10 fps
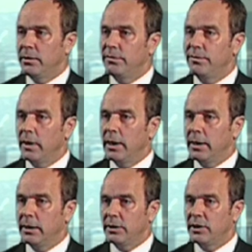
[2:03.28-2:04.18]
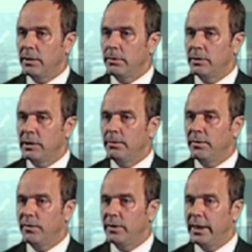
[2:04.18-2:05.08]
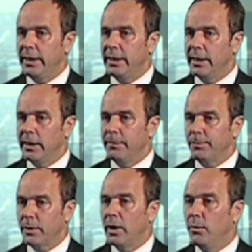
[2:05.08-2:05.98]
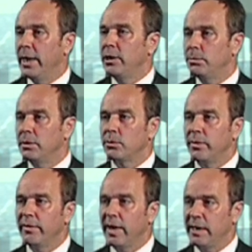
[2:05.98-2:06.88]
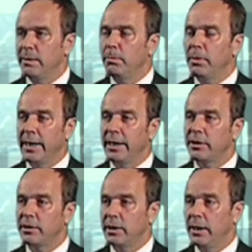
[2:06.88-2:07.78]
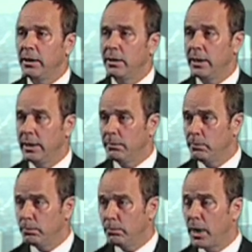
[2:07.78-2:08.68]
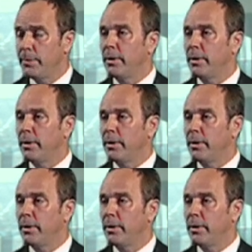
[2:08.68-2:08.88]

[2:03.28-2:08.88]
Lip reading: of some of the arrangements we've had in place in my